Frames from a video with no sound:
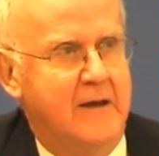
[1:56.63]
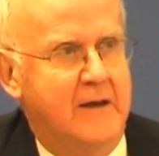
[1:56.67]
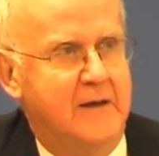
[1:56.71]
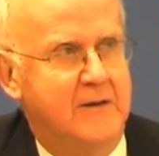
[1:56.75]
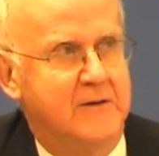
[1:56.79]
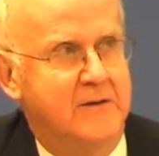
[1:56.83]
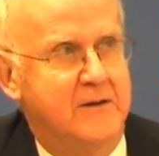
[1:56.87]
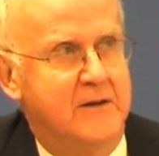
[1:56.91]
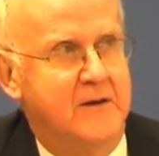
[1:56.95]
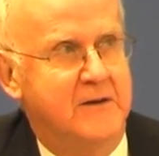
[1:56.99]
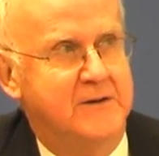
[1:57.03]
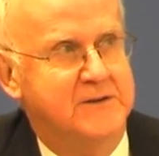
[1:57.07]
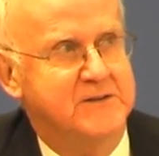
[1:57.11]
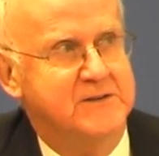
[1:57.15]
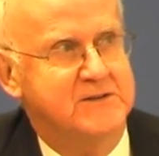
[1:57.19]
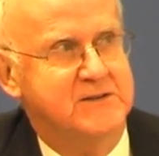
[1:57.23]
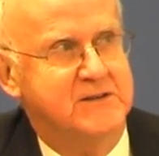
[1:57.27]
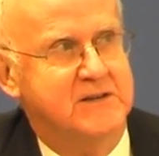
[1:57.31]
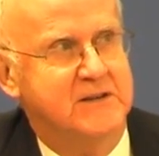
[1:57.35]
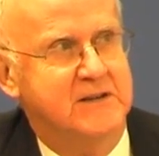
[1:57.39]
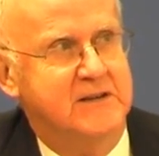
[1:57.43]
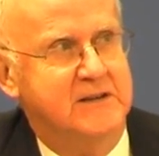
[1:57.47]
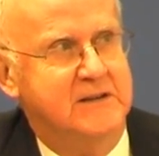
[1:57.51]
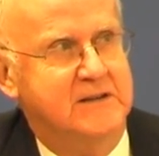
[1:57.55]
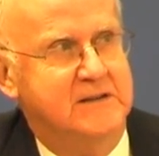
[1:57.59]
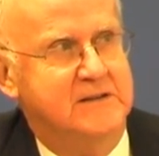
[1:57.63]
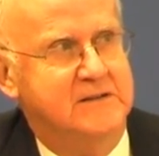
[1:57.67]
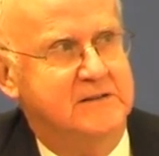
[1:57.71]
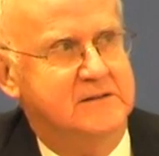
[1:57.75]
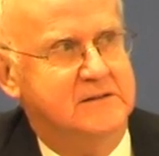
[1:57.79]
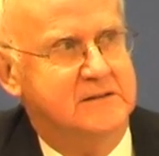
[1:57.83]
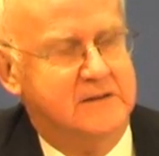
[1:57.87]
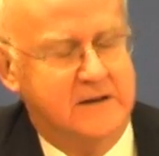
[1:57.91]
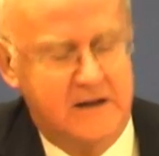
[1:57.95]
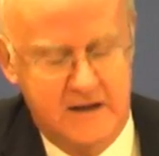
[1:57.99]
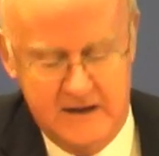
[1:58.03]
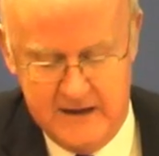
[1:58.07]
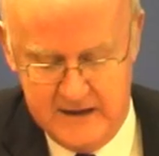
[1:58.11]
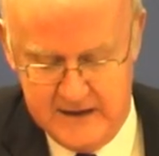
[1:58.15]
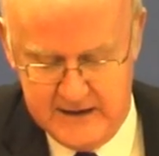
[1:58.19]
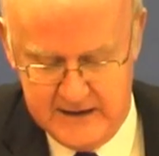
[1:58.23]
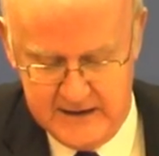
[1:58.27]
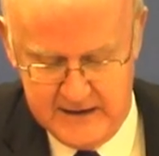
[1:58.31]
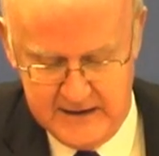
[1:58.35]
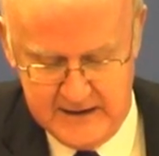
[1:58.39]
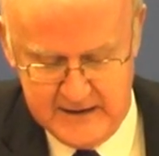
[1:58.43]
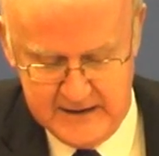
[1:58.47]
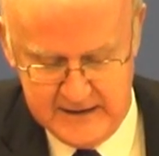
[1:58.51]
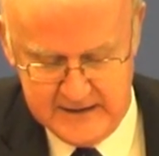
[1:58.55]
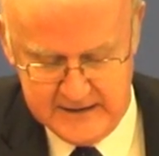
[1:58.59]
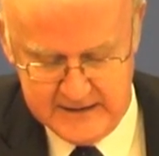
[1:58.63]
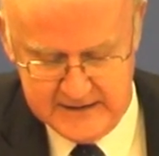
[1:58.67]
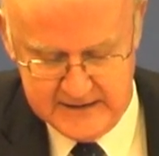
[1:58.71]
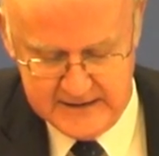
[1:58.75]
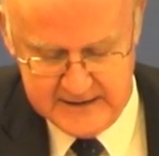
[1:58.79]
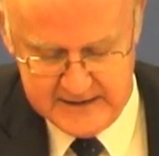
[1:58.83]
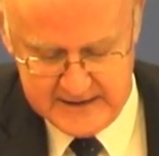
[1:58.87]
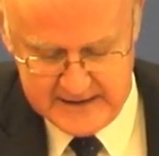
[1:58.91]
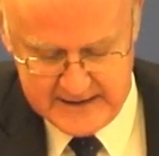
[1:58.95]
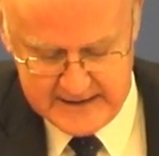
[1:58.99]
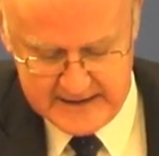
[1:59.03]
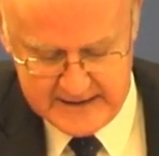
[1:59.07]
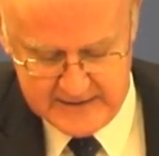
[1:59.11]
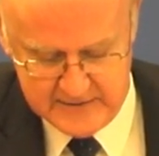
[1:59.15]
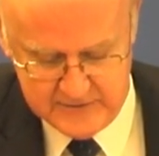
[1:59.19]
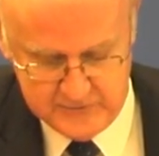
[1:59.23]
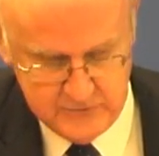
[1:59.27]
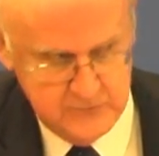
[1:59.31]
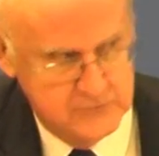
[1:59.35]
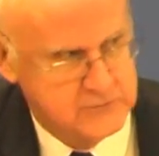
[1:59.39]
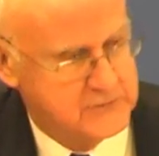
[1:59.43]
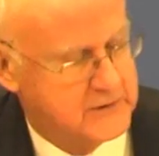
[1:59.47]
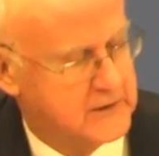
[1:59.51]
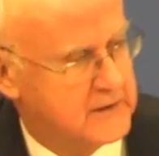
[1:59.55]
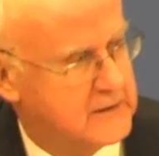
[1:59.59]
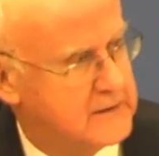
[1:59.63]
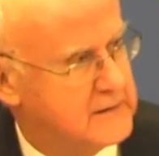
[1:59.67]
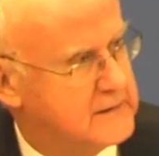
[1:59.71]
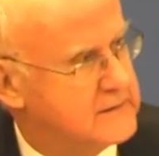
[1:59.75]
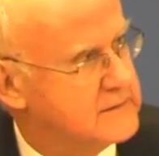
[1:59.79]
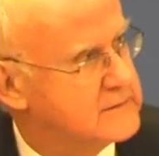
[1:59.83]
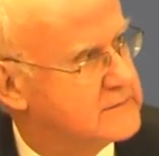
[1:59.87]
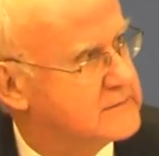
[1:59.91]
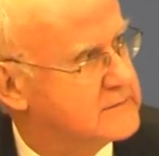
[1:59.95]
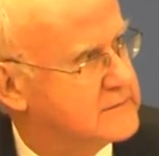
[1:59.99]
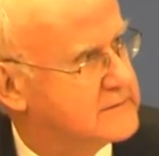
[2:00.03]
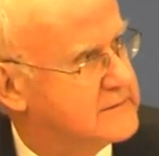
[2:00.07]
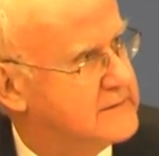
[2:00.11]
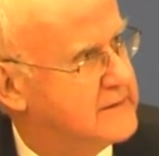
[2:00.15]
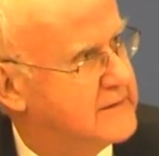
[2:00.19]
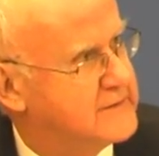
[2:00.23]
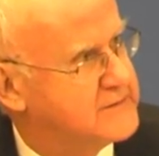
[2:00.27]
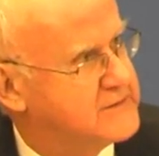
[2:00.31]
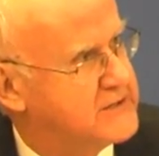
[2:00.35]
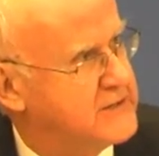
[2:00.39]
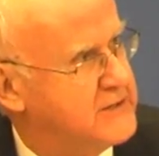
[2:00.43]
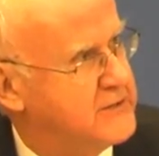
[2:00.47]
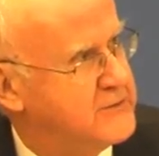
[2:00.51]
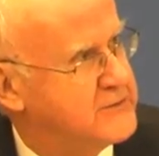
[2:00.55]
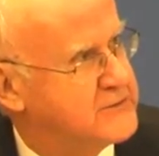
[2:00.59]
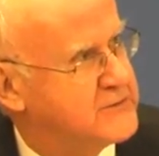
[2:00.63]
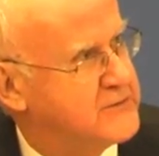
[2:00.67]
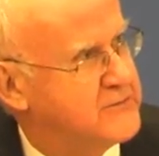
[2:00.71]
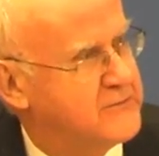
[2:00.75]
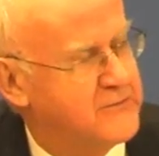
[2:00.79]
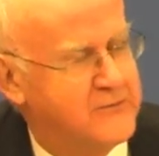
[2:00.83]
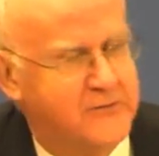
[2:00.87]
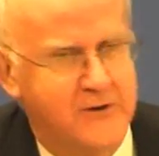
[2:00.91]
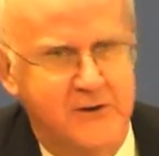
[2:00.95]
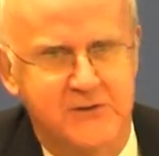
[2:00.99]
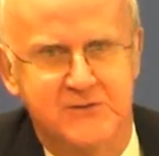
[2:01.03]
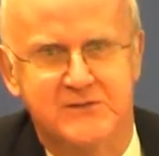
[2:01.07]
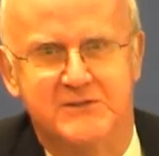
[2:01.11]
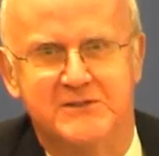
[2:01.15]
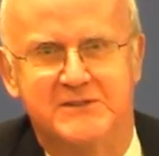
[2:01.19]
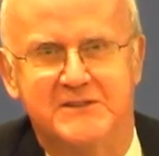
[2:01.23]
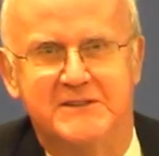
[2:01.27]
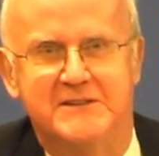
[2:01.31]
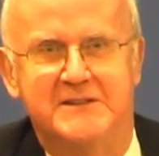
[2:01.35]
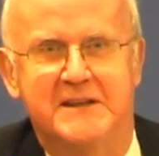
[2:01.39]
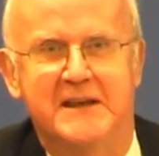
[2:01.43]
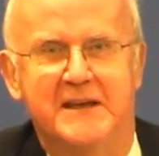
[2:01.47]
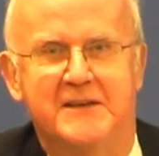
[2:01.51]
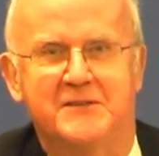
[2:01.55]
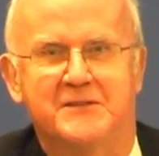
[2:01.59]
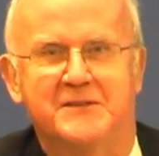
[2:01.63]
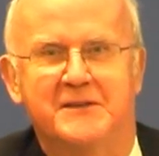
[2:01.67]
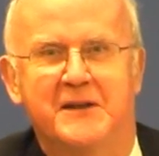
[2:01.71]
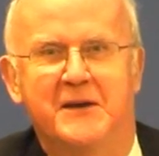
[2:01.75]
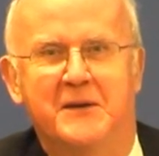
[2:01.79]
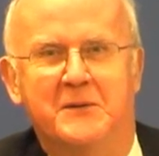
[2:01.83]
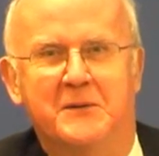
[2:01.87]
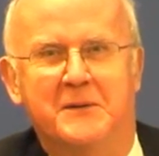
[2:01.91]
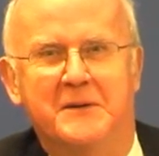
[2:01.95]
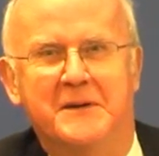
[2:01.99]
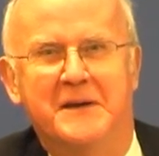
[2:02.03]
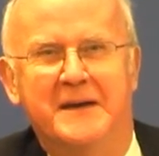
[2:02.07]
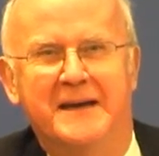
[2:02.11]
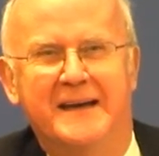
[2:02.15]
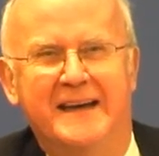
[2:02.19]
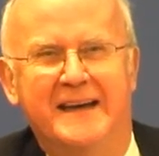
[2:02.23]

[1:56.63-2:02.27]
In 19... Uh, oh, I'm frozen to death.